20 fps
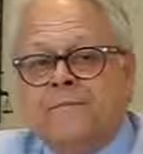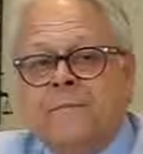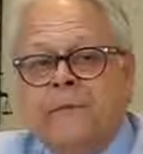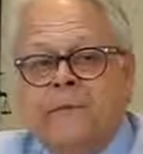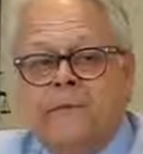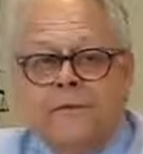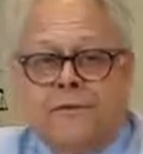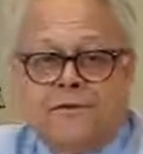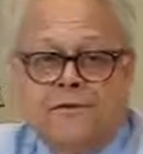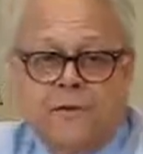
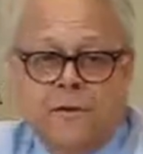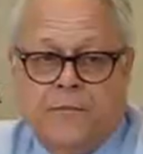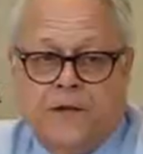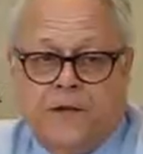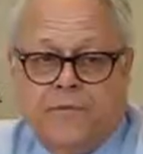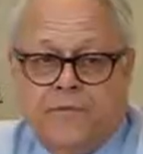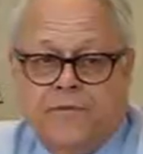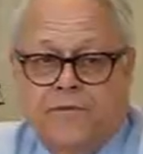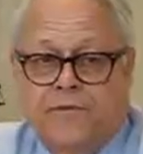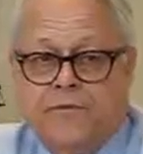And let's talk
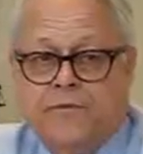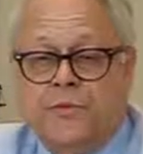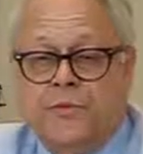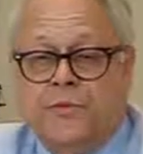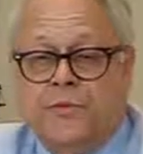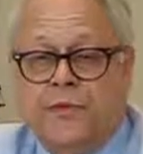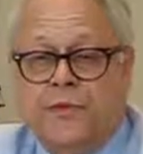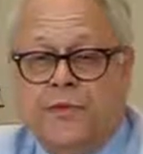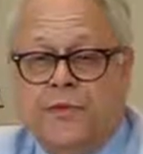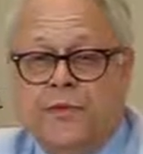about the first
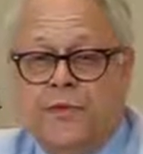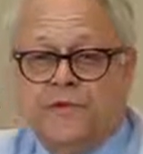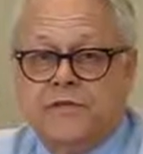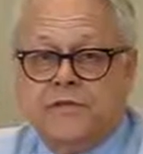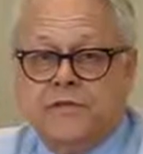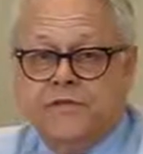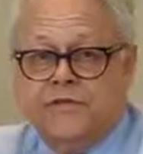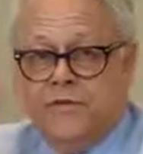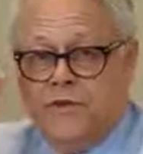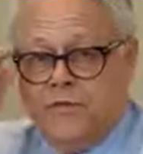one would be
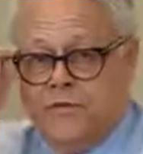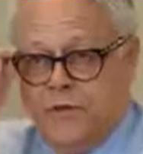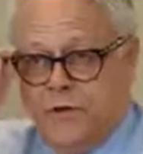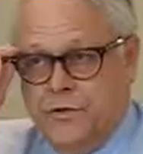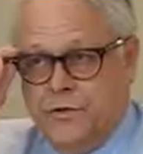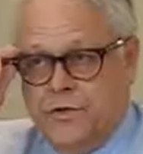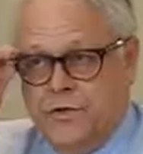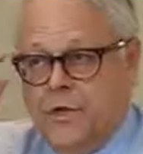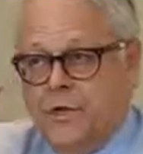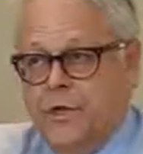cell phone use.